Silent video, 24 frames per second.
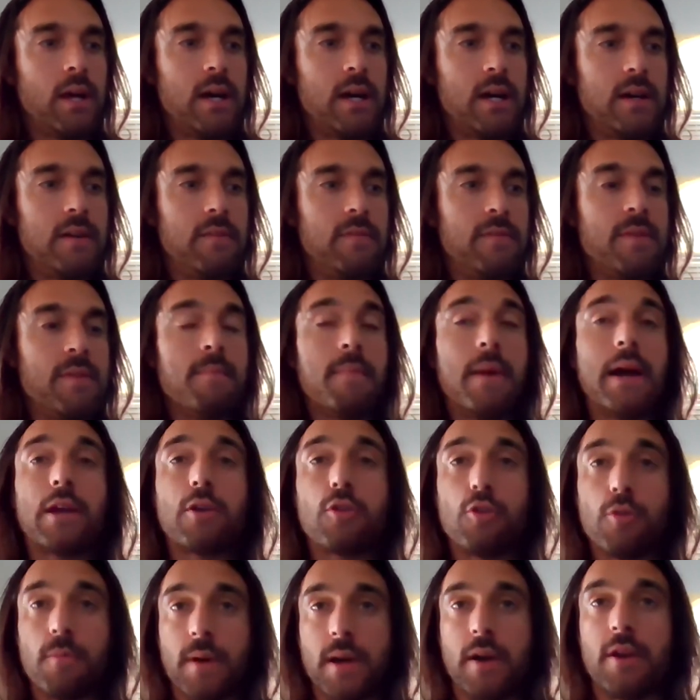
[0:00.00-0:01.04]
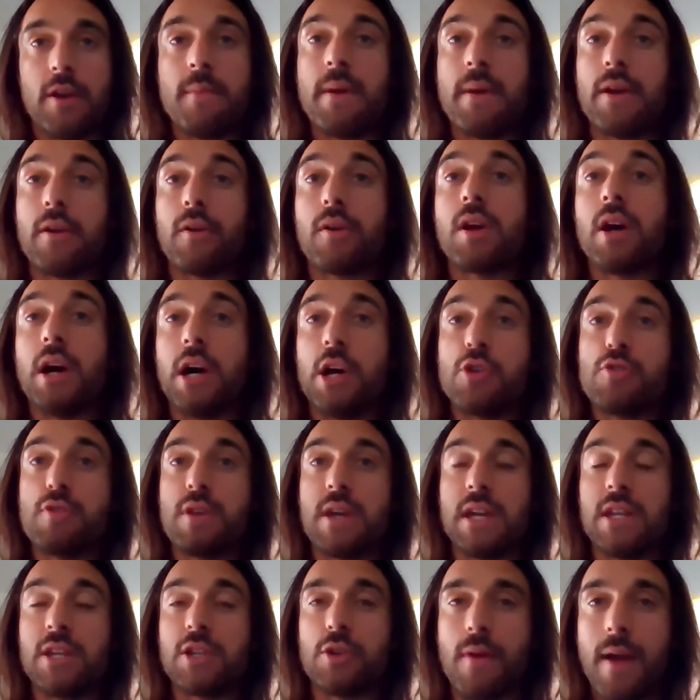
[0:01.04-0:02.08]
of the
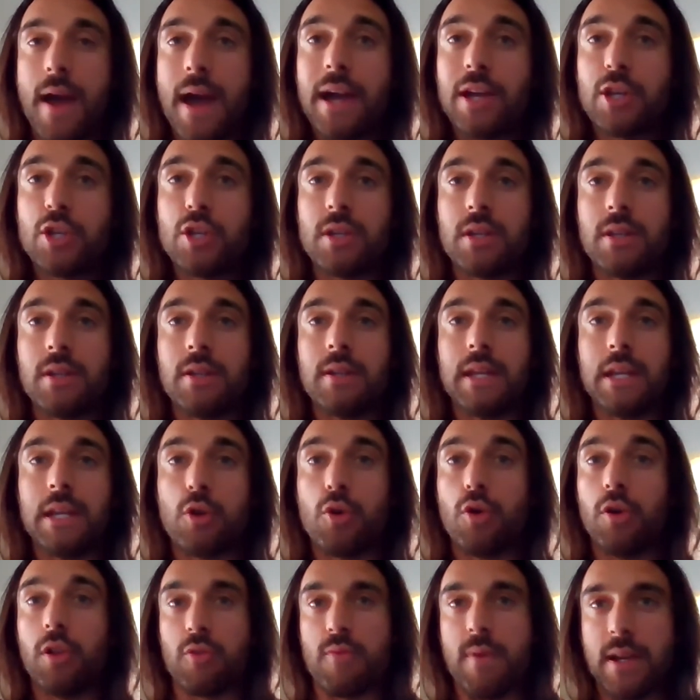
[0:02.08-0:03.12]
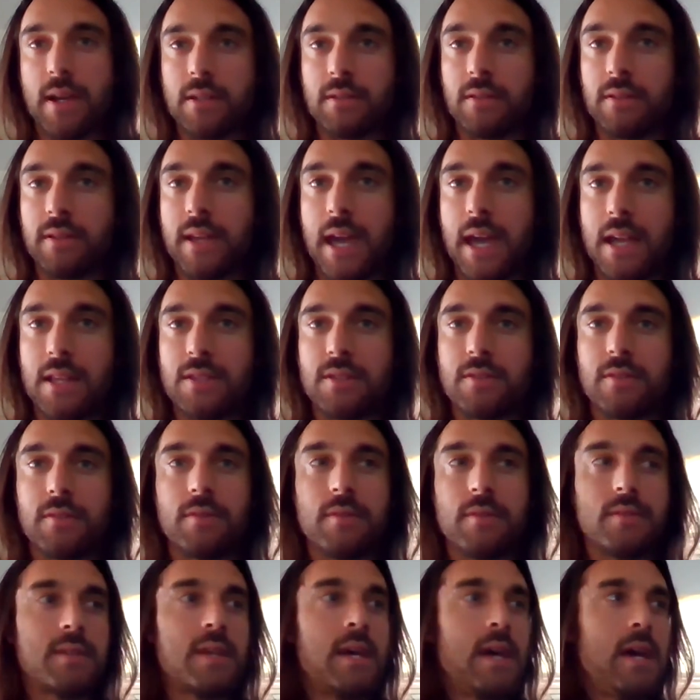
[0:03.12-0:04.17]
microbiota-mitochondria interaction in colorectal
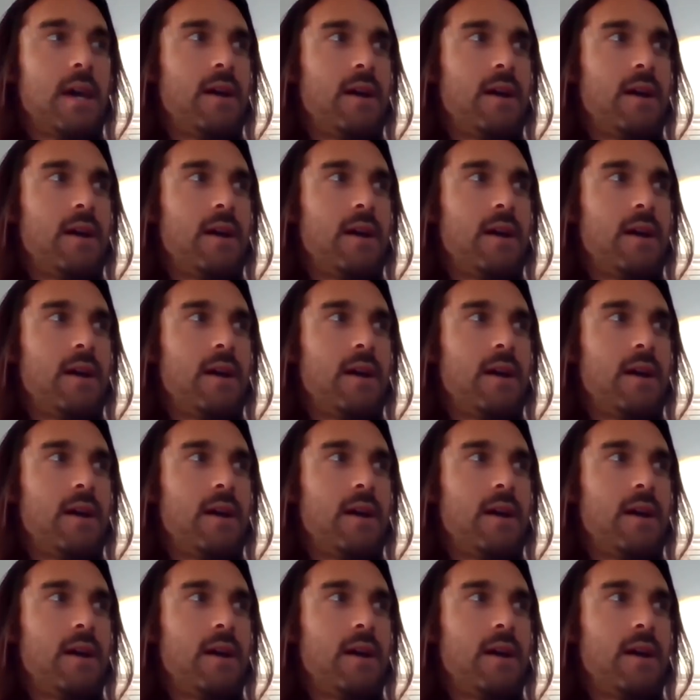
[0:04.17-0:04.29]
cancers,